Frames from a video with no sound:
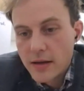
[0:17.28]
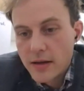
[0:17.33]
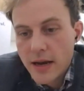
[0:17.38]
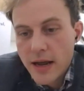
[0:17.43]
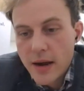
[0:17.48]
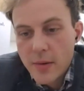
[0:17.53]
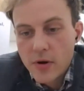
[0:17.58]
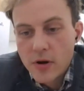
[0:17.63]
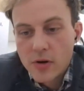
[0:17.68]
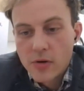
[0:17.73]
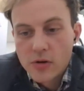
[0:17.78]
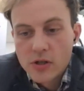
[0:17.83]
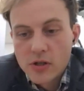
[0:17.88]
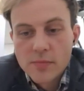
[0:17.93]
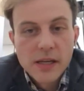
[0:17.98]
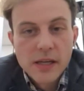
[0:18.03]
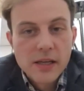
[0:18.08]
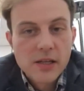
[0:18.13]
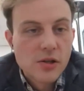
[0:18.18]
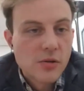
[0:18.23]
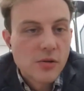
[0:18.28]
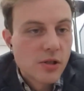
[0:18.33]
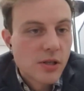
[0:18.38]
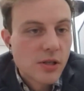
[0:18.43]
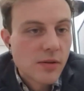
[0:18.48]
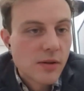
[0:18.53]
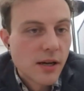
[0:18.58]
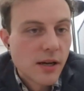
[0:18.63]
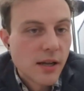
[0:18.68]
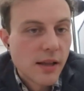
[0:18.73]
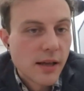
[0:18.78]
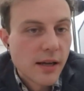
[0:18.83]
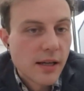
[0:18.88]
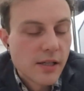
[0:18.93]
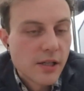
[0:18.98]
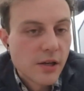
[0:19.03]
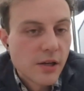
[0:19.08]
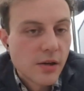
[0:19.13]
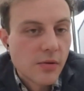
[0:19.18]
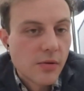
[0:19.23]
network or speak to or something like that.
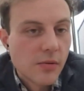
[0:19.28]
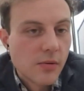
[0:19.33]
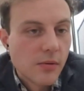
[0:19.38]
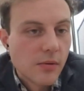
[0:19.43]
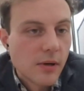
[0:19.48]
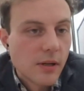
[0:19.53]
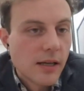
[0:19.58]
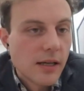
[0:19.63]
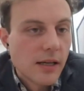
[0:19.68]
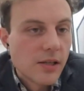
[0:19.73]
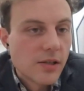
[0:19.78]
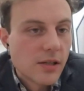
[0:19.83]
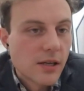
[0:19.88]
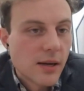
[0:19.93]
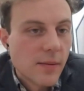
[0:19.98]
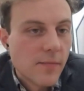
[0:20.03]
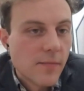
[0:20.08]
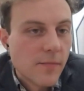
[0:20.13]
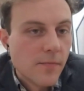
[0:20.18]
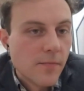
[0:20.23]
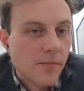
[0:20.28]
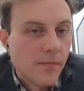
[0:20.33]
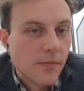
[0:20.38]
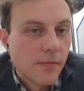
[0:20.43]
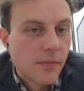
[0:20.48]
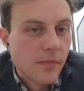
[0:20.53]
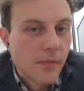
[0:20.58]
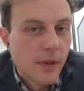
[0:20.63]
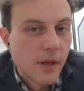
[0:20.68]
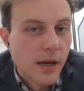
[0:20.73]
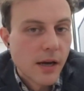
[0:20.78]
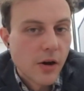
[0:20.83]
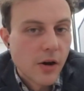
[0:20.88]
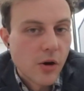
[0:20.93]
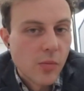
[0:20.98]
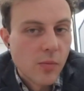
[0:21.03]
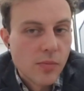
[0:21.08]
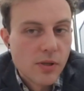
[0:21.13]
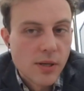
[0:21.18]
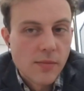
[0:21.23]
So that's, I
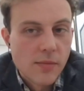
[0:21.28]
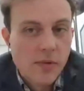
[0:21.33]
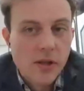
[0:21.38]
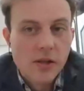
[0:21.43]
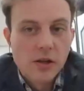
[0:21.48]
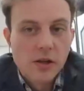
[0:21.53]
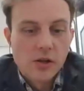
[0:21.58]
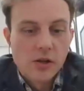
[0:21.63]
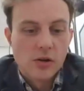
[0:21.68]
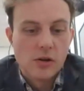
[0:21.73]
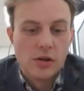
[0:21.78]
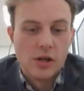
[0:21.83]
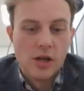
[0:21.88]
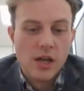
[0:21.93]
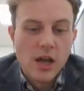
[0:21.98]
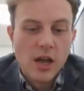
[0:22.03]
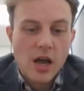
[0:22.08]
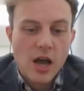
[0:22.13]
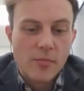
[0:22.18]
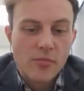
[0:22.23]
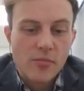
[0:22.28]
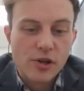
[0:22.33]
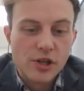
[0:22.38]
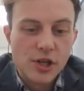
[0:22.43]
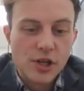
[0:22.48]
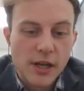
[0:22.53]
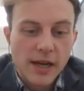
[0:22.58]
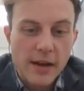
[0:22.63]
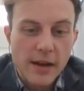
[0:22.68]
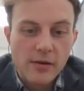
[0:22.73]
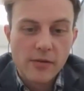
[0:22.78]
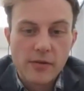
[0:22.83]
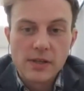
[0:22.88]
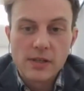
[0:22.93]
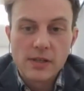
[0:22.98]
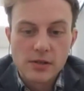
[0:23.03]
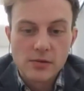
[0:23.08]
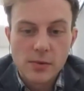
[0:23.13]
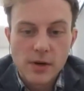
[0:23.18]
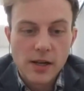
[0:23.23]
hope, something that you'll appreciate out of
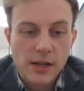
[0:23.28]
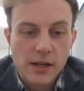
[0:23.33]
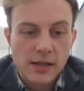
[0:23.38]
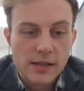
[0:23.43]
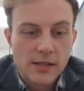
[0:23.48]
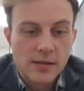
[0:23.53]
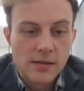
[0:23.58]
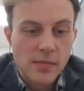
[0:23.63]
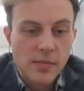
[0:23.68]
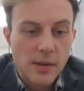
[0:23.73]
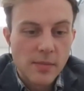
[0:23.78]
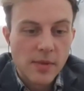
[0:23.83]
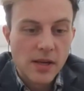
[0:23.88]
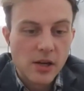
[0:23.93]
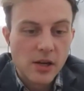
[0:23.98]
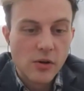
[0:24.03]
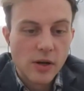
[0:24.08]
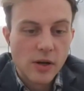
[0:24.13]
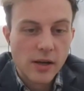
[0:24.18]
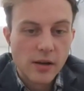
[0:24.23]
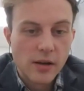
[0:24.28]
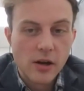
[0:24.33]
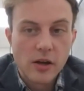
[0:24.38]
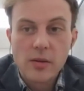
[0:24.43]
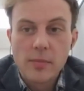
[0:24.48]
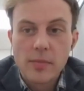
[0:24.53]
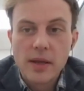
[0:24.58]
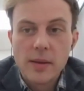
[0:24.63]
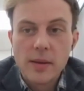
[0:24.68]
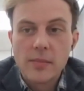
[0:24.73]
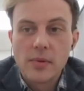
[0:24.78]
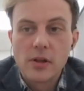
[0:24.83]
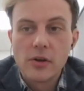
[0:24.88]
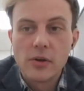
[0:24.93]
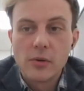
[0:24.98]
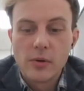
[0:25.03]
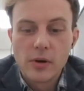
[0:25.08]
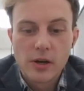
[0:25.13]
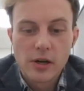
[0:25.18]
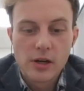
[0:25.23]
this as well, is maybe knowing other people
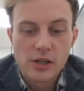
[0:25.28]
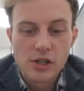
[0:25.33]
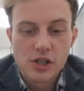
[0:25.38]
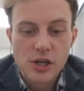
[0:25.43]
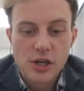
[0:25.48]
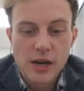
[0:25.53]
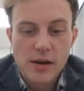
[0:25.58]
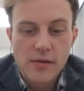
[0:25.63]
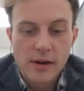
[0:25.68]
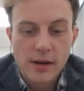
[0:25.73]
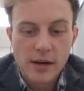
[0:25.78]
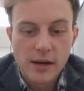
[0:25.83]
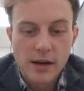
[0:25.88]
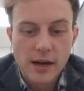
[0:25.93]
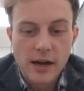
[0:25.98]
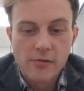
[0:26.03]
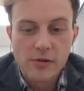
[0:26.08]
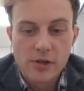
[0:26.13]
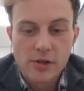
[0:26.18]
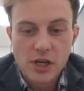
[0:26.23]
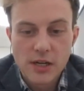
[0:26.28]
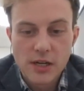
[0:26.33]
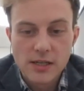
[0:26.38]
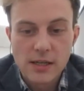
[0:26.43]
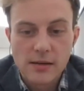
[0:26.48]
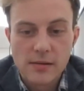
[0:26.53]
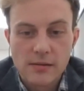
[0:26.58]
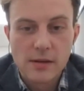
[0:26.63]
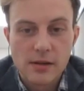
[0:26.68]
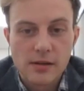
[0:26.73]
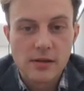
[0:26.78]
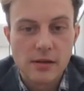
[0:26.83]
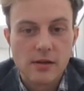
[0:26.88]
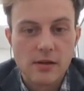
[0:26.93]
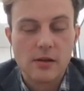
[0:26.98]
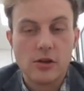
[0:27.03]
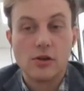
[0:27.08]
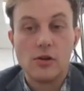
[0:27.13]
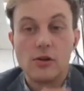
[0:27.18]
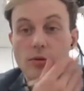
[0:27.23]
who are sharing our agenda and
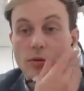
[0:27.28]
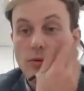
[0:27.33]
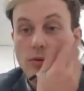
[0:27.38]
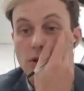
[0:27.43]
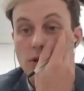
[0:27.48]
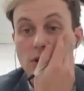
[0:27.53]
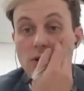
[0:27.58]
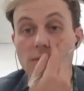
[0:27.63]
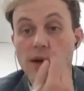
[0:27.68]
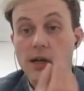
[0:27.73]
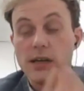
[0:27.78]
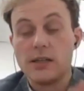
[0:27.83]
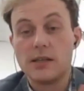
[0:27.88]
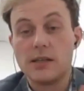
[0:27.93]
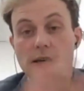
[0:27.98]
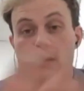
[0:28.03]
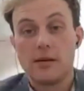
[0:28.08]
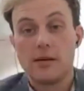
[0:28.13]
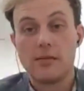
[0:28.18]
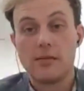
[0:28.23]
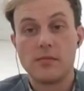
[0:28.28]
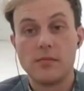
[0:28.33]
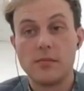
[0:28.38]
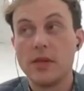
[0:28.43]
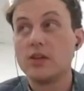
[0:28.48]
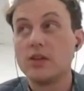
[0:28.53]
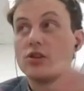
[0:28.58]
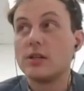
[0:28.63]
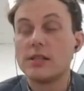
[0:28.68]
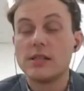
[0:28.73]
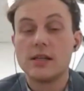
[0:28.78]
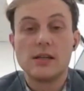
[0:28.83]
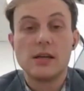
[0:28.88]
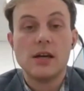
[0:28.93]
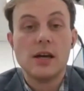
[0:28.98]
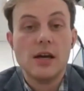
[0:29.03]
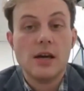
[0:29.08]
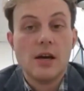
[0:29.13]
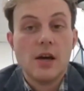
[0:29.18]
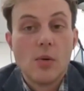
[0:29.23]
who you might be interested,
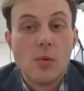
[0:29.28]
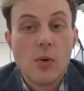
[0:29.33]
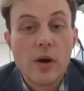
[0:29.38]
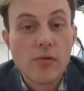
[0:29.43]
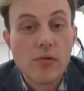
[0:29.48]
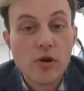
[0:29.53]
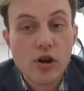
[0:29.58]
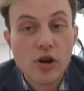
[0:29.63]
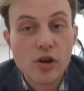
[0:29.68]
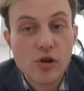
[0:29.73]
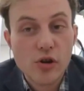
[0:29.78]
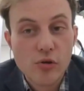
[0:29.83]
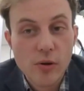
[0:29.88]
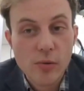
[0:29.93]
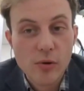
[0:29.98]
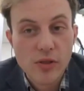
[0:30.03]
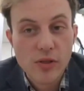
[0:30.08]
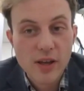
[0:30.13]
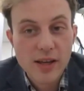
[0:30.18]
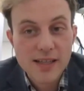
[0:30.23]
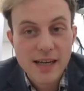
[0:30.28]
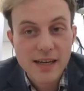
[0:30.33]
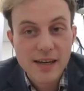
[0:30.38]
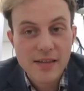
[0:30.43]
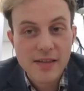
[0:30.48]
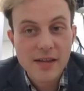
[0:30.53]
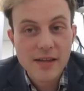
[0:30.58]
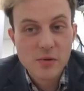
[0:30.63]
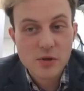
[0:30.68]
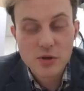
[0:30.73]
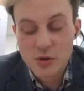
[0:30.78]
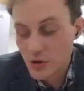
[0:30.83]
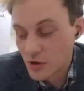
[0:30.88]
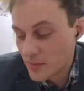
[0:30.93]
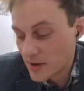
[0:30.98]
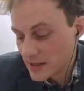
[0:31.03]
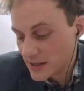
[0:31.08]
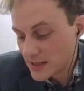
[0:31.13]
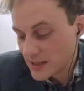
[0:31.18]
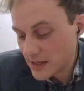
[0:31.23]
whether or not you agree with the exact things we're talking
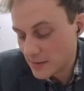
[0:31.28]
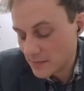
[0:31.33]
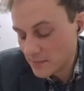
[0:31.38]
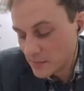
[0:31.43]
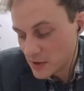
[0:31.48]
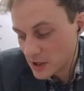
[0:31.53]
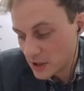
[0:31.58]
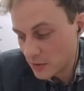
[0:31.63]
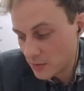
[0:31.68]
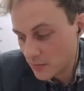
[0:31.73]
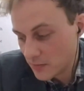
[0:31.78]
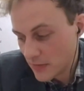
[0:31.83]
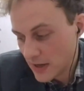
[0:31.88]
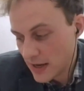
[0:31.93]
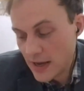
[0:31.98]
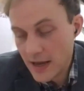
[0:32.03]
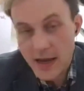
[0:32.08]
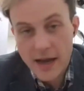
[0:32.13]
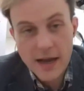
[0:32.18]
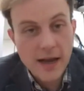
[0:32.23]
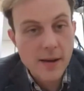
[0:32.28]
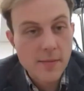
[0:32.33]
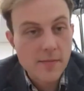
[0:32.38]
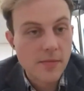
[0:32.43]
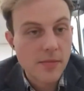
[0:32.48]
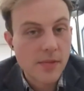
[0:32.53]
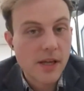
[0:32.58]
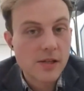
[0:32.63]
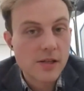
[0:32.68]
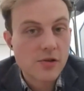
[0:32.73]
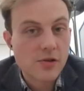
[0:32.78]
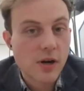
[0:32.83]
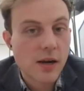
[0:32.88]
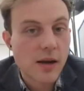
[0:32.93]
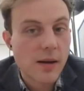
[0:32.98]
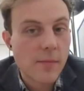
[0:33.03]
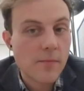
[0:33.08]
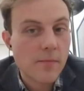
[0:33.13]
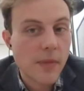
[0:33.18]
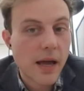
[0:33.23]
about today. So that's
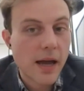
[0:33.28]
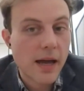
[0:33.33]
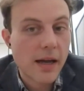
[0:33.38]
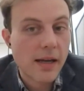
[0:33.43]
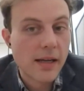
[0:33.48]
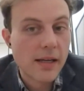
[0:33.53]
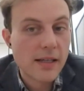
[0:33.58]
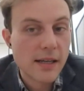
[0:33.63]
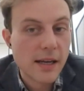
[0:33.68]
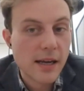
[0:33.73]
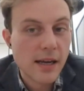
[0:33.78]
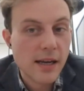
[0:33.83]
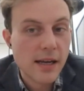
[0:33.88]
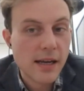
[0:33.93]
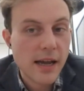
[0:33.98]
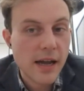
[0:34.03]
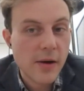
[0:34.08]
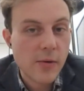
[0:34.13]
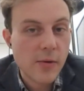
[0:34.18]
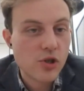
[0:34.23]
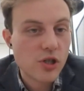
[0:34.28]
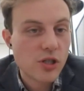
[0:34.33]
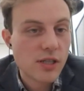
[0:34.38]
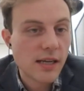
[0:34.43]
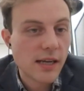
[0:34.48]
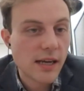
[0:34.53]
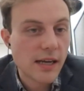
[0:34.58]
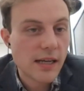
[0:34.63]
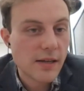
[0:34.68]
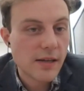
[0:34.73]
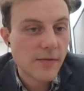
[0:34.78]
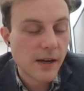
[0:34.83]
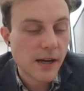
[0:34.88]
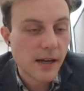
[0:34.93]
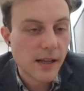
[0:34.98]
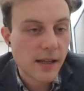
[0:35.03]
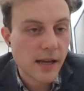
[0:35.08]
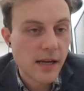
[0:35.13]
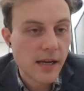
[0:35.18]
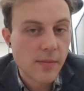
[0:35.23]
great. I can say now, just in case I
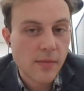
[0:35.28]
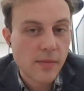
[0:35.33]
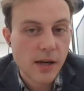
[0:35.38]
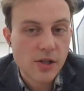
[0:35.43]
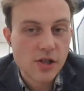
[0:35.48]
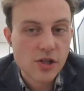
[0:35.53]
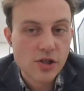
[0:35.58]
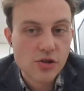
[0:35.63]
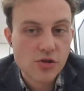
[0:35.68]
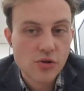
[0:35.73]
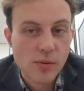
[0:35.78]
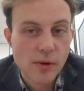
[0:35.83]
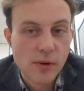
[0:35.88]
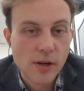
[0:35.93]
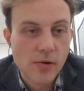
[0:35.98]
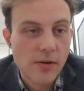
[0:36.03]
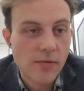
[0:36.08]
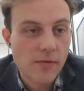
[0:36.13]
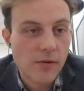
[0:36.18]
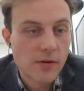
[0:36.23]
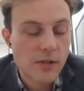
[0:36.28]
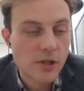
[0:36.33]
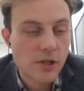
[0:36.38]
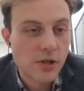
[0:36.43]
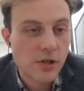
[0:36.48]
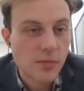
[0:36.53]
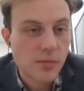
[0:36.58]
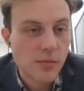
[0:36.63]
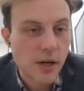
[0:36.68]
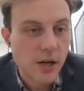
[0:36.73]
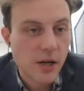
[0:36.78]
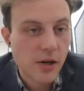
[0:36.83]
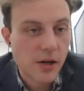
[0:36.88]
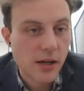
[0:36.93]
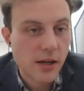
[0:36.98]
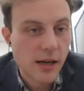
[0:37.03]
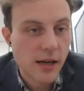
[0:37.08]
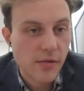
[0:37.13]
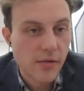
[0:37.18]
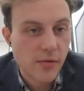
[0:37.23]
forget the end, I'm extremely grateful to my
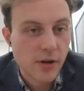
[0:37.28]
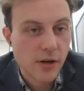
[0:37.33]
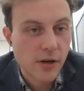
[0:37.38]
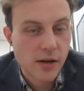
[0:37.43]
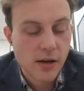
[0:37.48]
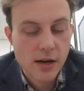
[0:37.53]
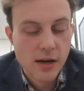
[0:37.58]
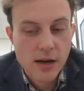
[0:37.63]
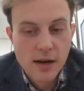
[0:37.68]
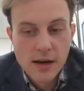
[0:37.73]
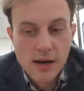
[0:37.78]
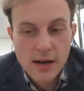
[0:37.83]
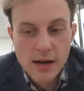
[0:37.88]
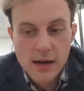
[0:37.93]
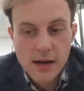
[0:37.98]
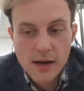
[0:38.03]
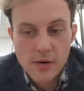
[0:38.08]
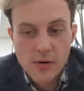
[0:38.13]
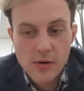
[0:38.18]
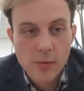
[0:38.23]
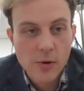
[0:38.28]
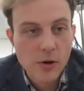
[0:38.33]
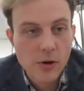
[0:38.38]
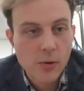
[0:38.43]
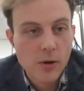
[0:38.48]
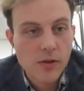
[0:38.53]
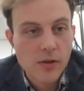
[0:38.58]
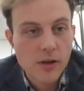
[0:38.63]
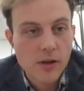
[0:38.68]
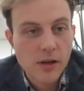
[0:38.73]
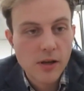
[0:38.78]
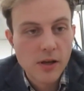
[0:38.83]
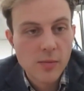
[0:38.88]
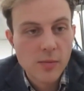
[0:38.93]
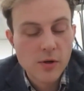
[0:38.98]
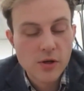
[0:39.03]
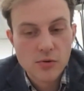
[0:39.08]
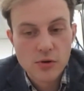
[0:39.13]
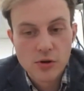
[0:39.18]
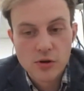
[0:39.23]
colleague Catherine, who I work with at
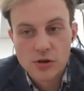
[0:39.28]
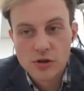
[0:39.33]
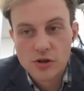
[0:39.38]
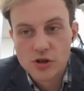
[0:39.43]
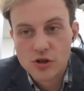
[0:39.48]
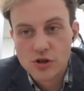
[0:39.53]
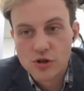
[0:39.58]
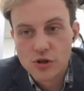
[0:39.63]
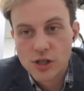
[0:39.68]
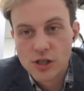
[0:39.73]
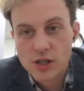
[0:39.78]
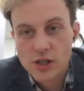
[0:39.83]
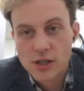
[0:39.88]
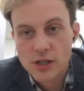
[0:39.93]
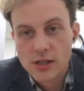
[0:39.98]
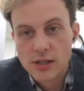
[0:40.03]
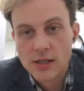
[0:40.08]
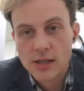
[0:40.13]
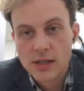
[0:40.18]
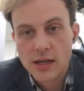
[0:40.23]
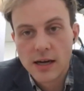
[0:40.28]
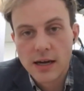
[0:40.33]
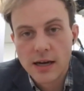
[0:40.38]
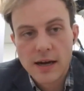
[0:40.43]
Community Renewal Trust,